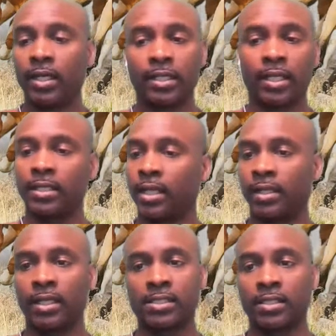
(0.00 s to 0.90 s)
Yeah,
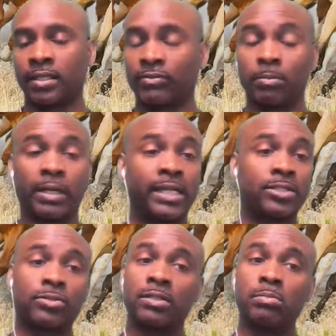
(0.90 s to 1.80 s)
listen, if the
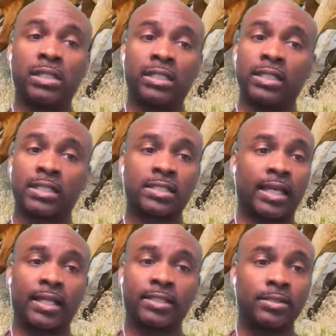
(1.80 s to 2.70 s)
mainstream media is
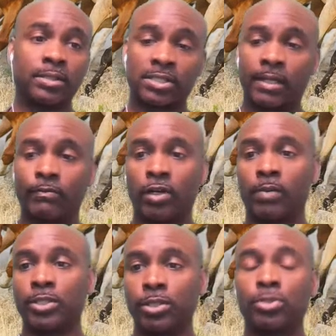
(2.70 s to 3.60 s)
telling you there's something
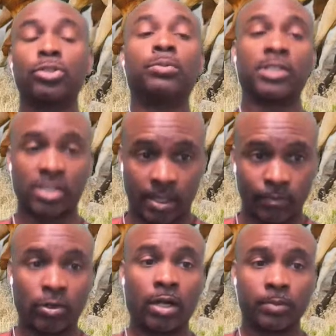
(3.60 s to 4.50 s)
wrong with YouTube, there's
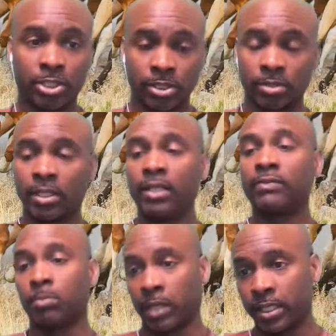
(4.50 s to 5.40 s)
something wrong with you.
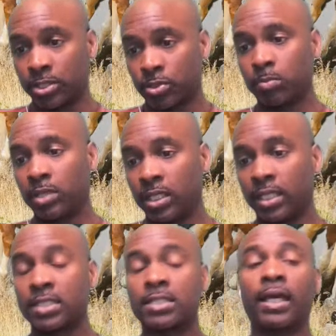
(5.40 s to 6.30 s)
The mainstream
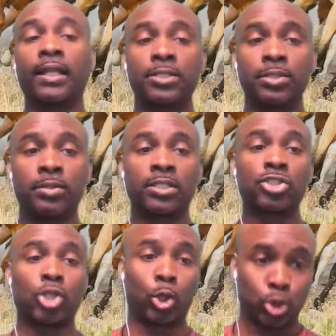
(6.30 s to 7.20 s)
media is telling you that
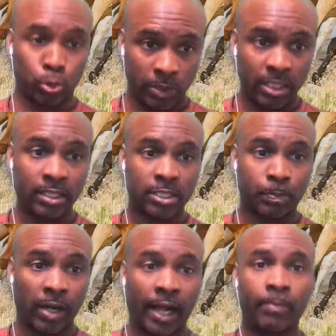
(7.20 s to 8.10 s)
social media is the
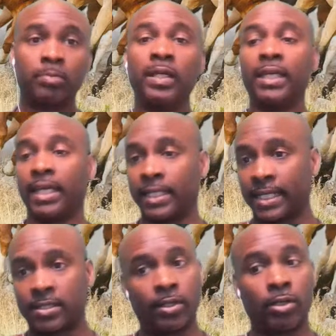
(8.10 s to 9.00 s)
problem, and
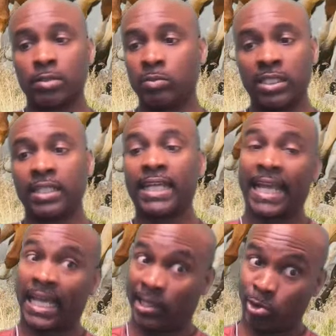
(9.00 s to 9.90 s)
that's the only media that
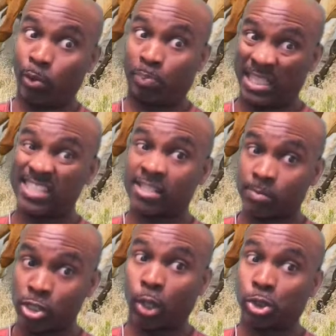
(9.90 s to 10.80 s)
got a little piece of some
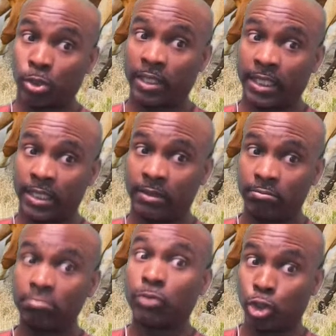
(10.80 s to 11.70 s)
social in it.
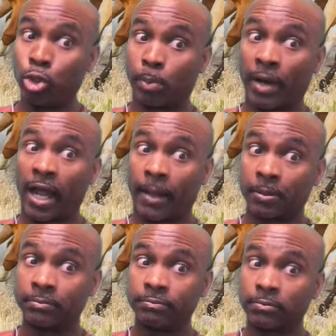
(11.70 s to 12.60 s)
You the
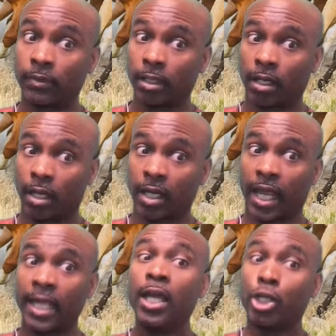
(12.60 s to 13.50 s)
problem.
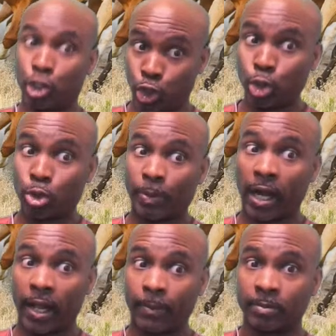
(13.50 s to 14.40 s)
Okay, you the
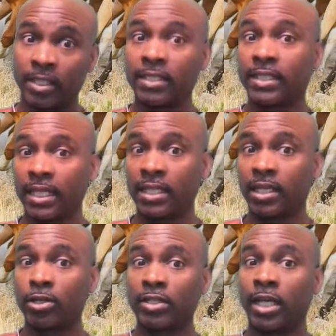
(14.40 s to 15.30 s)
problem. They
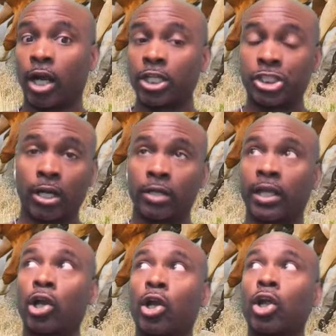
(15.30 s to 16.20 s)
literally
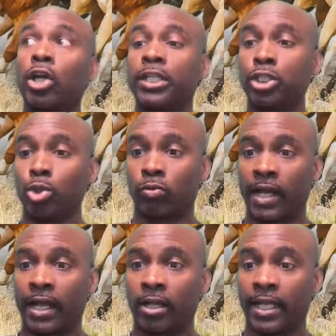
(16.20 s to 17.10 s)
they're herding you
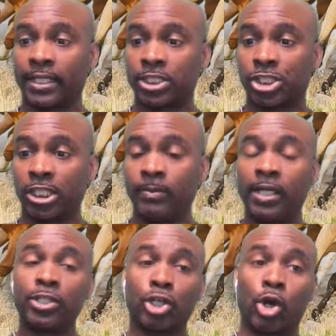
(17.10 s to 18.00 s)
around like a sheep
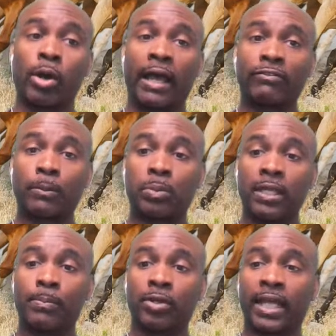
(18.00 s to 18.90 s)
to go after
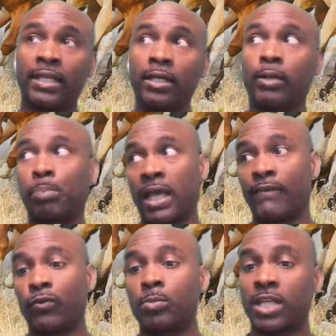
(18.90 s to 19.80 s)
people that
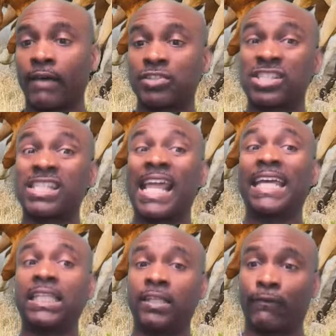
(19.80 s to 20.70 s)
platforms have
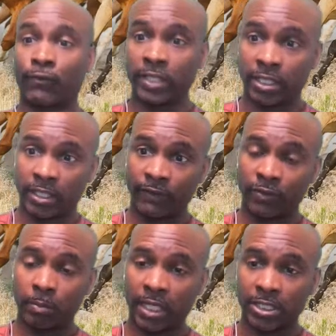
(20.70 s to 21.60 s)
slightly freer
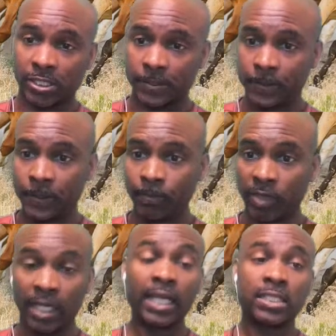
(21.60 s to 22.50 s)
information.
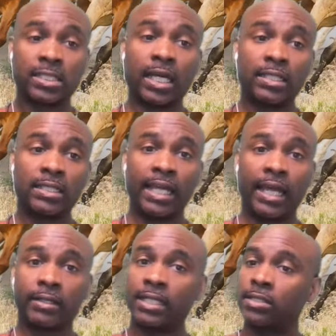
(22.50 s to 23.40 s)
And they're shutting it
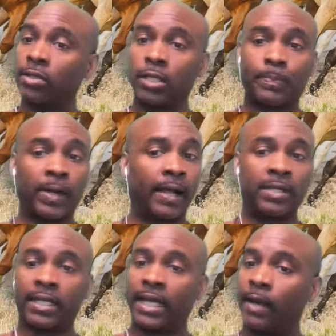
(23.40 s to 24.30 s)
down. That's the only problem
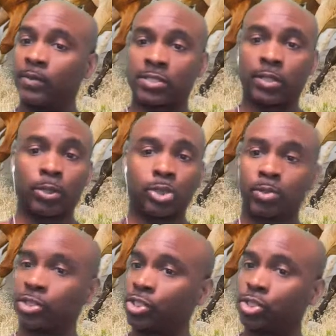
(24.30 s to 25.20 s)
they got with social,
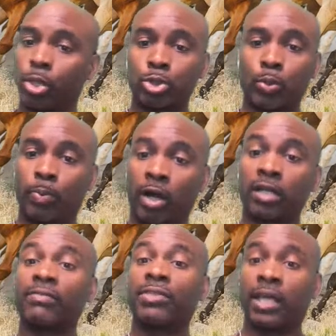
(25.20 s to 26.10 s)
is the social
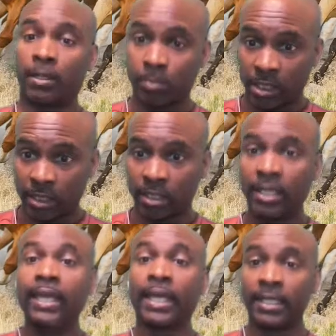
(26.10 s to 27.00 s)
part of their media,
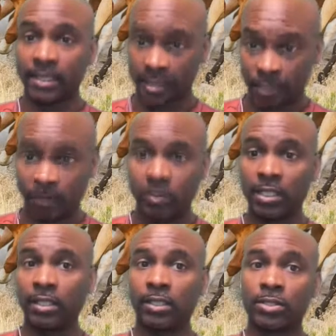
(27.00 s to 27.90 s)
and it's their
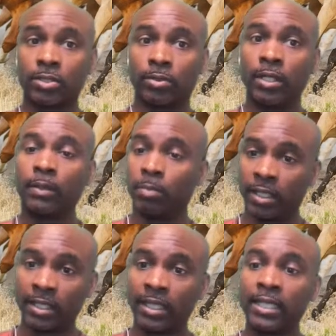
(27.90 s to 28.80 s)
media too.
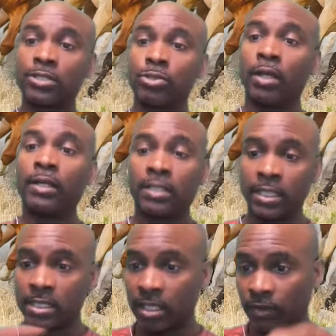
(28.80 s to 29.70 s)
But at least
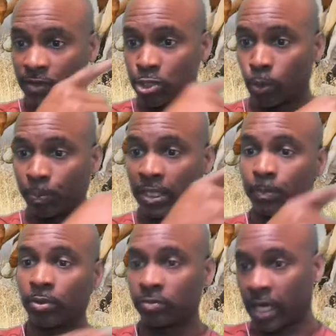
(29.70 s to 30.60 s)
these individual
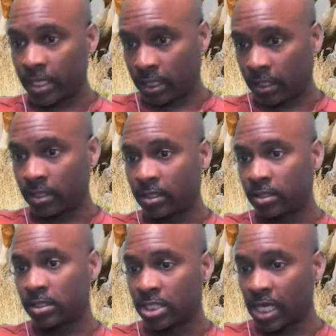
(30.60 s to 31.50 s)
people right here, the
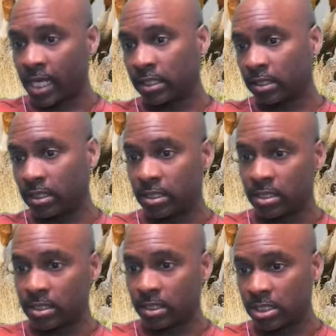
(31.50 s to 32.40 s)

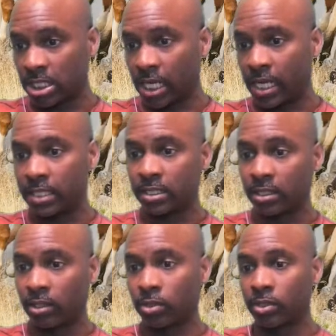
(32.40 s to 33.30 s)
Jonathans and the Johns
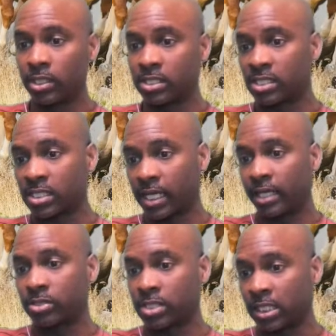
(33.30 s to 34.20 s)
and Loris and
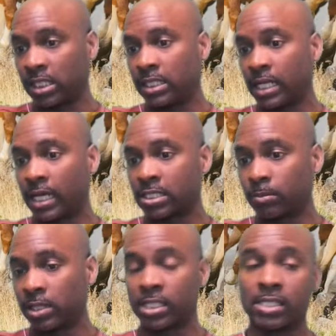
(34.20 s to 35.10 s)
Sandras and Enochs and
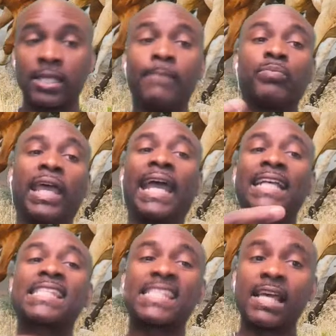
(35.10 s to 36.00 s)
Melissas, they
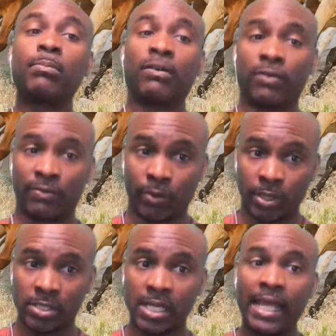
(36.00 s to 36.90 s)
got some of a
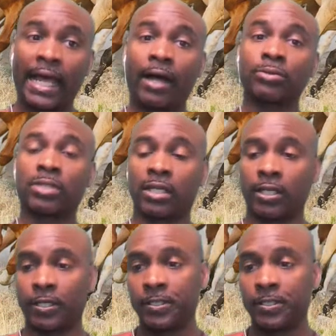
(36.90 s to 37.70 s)
voice out there.